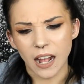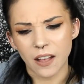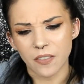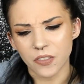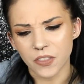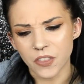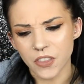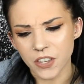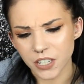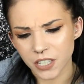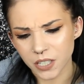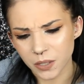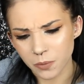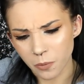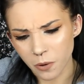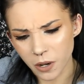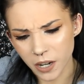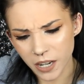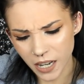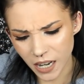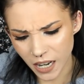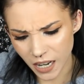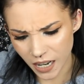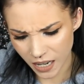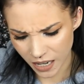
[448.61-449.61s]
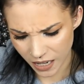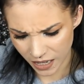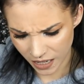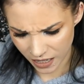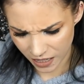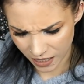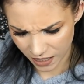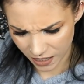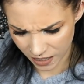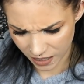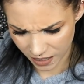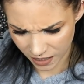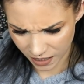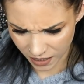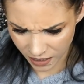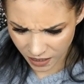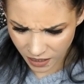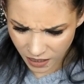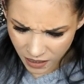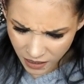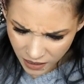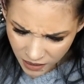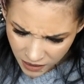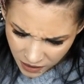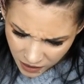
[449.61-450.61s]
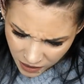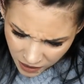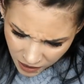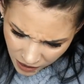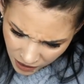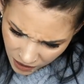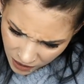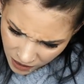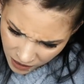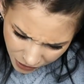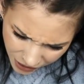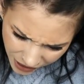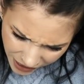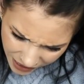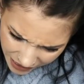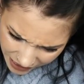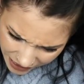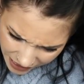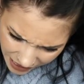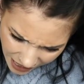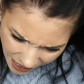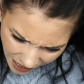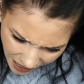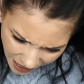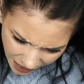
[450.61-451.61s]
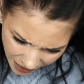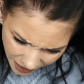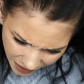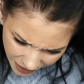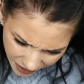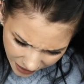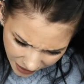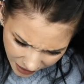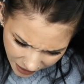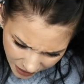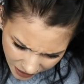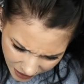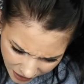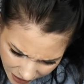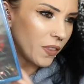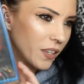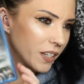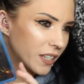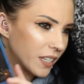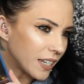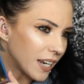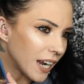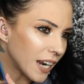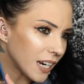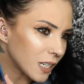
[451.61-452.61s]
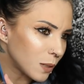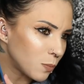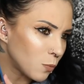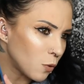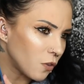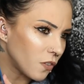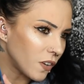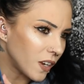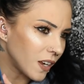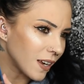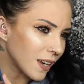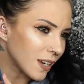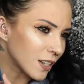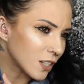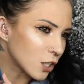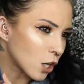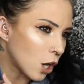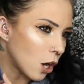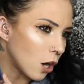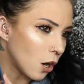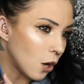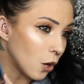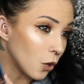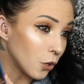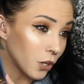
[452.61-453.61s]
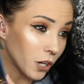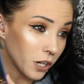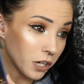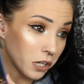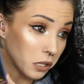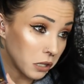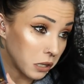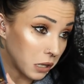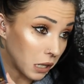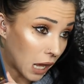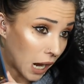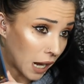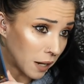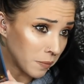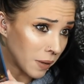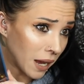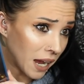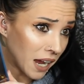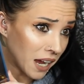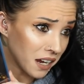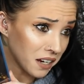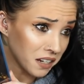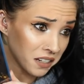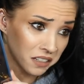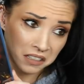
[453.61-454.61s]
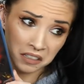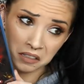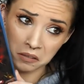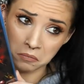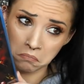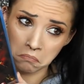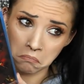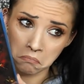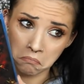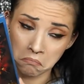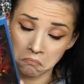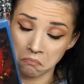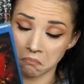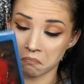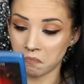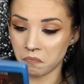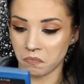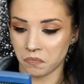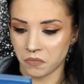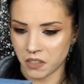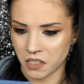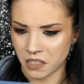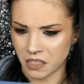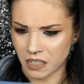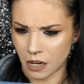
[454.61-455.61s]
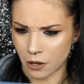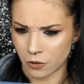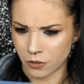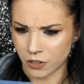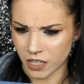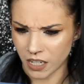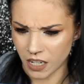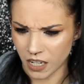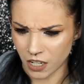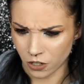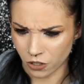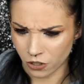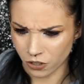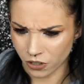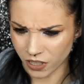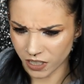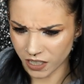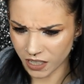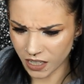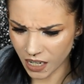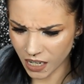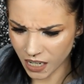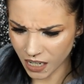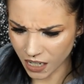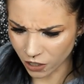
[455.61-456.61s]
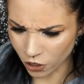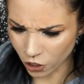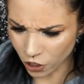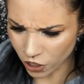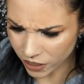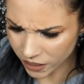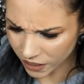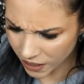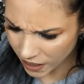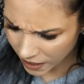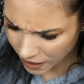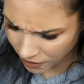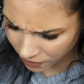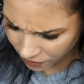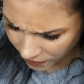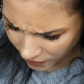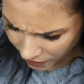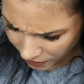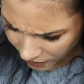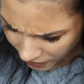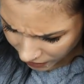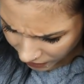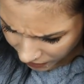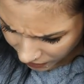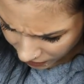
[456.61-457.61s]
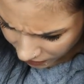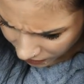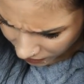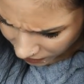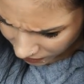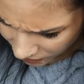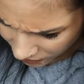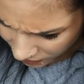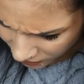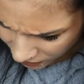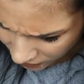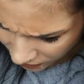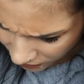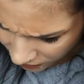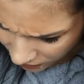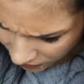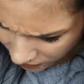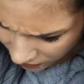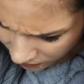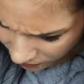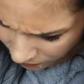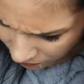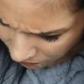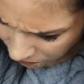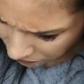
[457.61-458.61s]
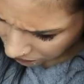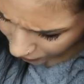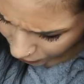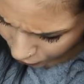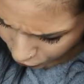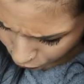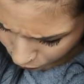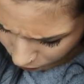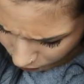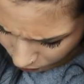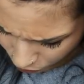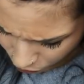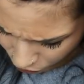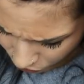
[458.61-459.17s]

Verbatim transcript: And this one is, what is that? This next movie is called Climax. Sounds interesting. It looks like a very sexual